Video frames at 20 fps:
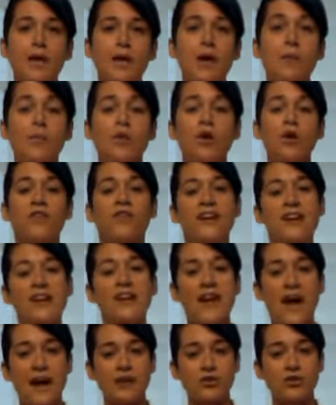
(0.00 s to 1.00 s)
more of a
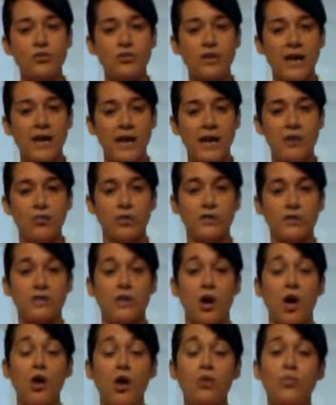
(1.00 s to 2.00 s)
natural end
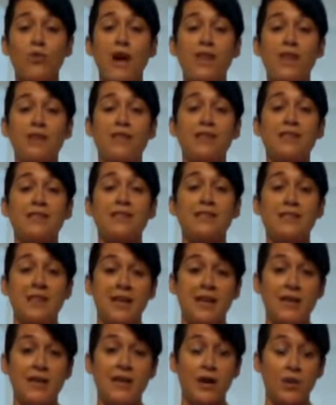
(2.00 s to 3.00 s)
result rather than
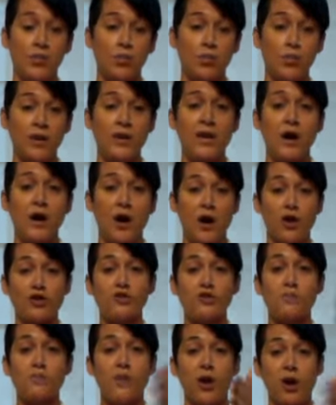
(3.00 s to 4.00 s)
seeing really harsh
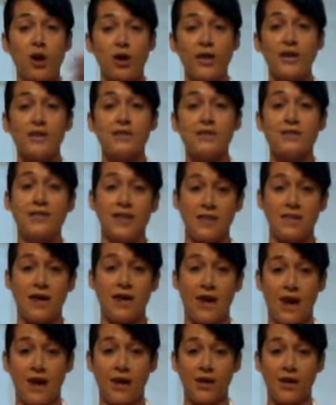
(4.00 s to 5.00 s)
partings in the
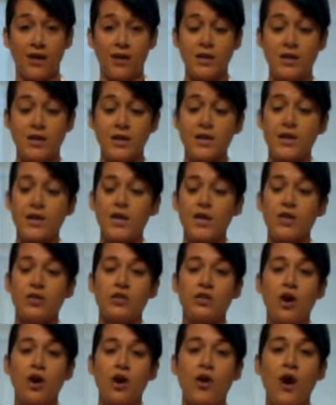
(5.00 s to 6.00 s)
hair.
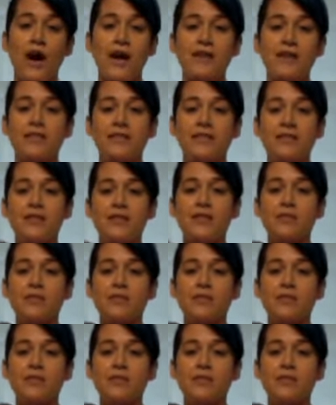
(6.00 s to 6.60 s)
So I did this